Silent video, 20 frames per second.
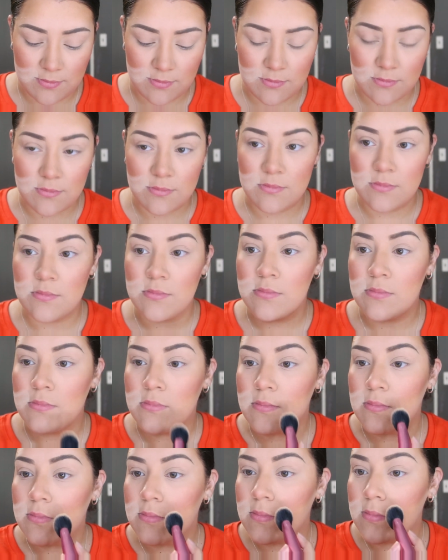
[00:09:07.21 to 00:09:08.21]

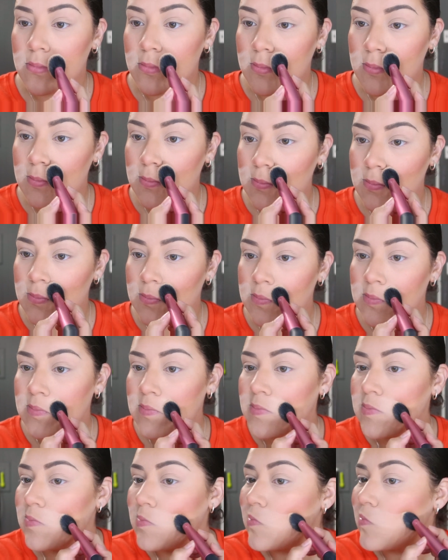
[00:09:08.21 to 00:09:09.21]

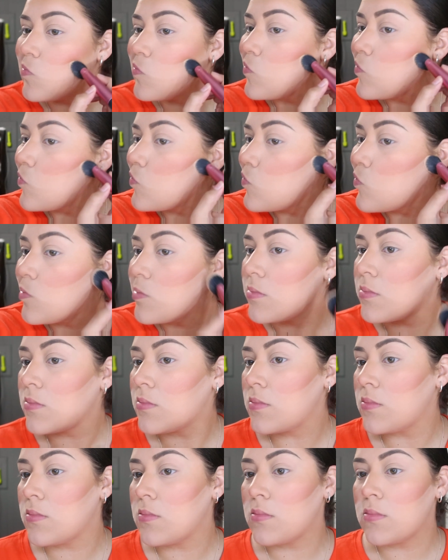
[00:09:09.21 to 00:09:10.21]

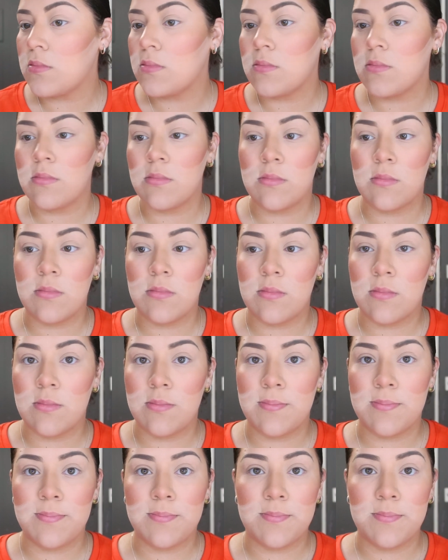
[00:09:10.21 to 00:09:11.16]
(silence)